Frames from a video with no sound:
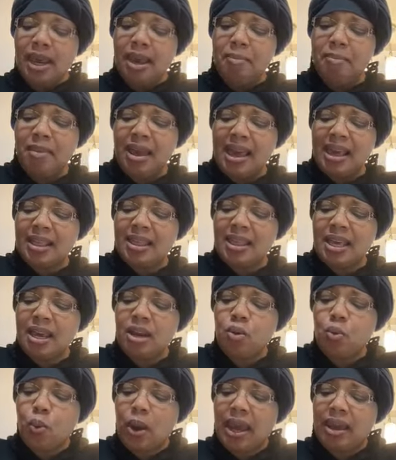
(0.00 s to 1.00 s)
and make
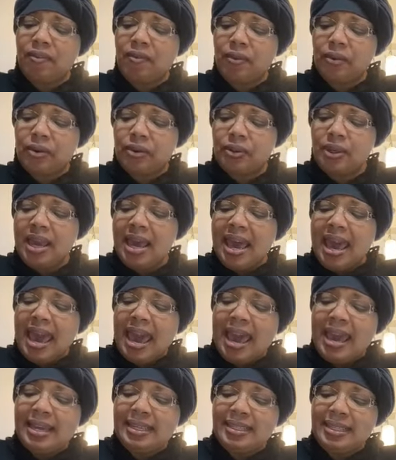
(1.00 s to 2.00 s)
thin wafers,
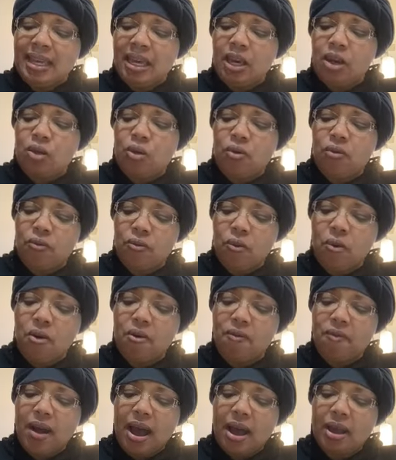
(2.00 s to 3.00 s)
as did your
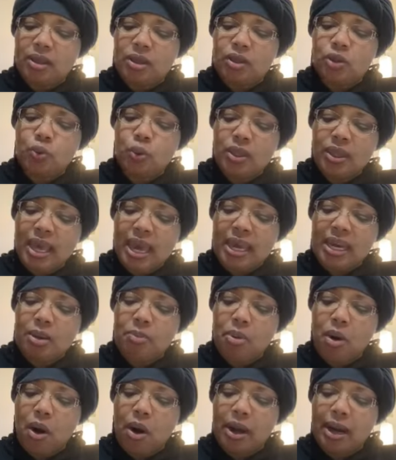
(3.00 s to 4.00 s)
forefathers when they
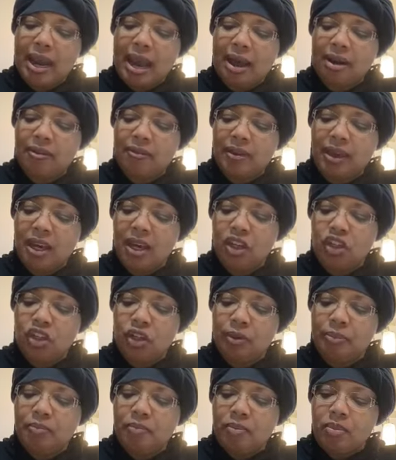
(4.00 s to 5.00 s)
departed out of
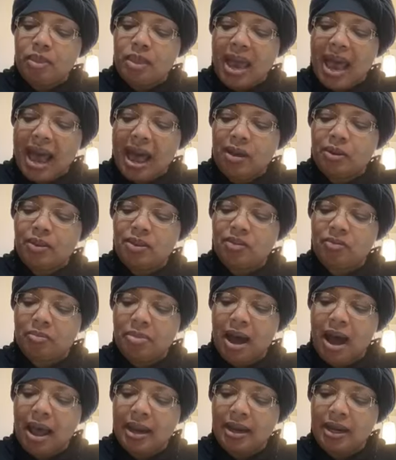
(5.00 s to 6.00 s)
Egypt, the house of
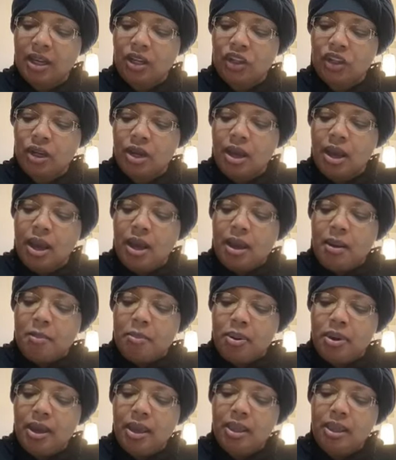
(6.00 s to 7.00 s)
bondage.
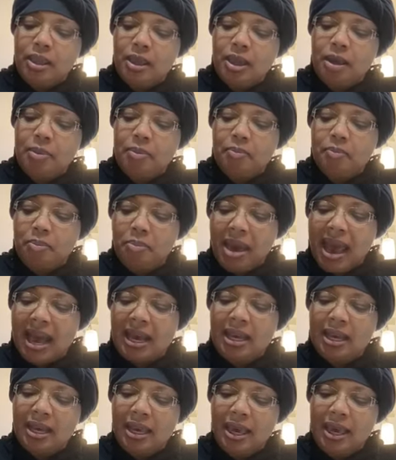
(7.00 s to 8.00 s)
Put them
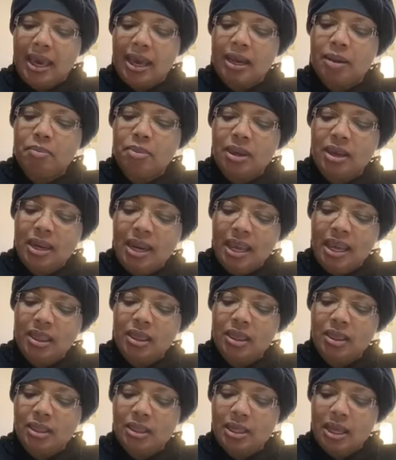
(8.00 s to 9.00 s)
back again
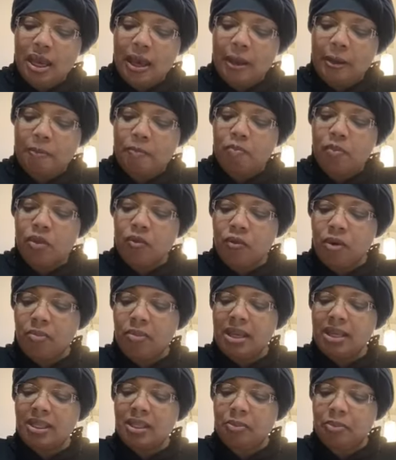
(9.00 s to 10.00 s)
beneath the sun
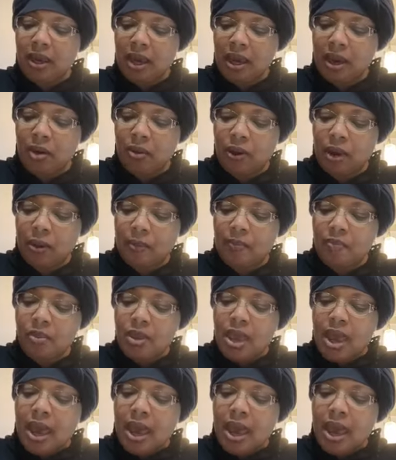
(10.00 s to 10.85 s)
from its appearing,